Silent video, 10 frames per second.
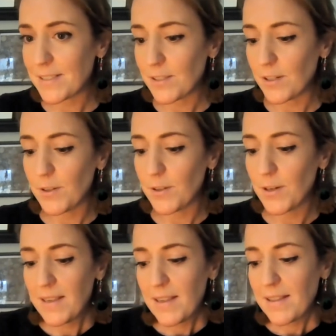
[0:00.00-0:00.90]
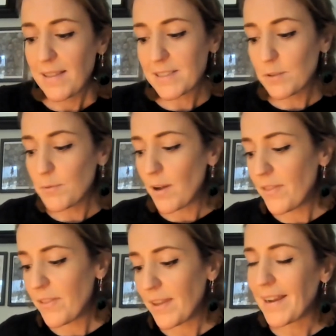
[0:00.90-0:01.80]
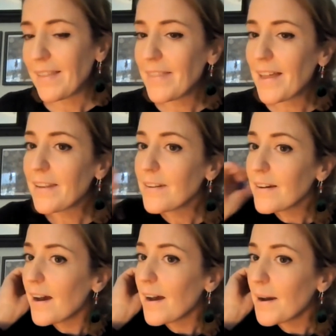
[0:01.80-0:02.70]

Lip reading: So that's the one thing. And then